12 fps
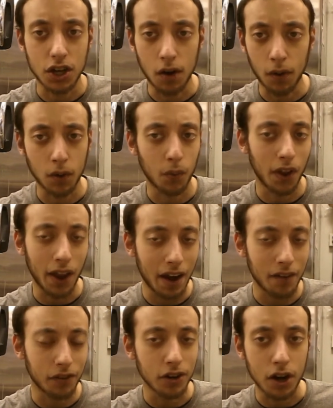No one will
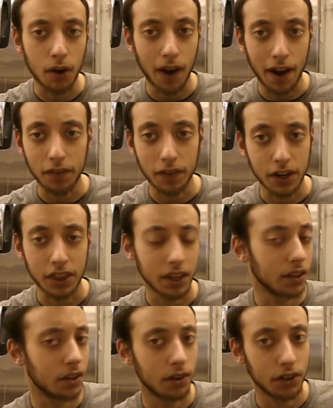ever know
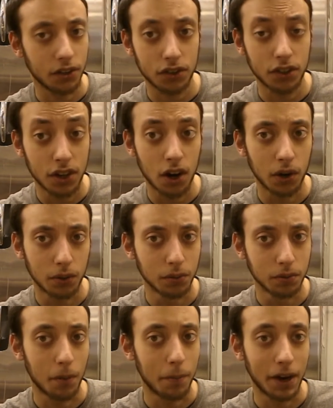everything there is to know
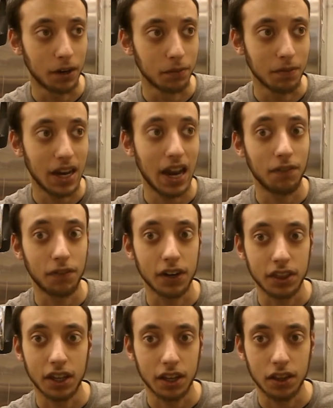about
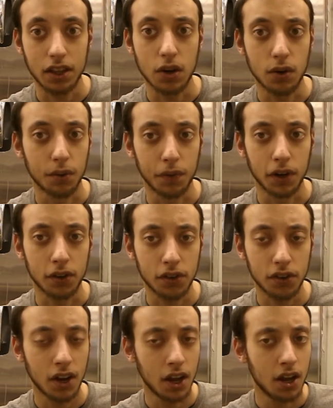everything in the
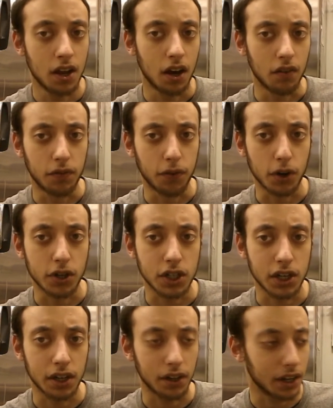universe,
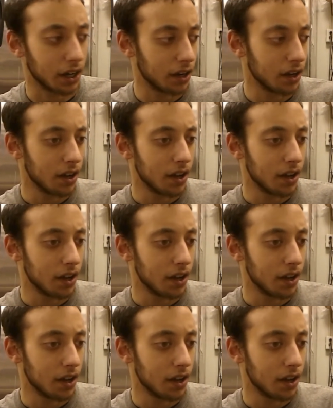unfortunately.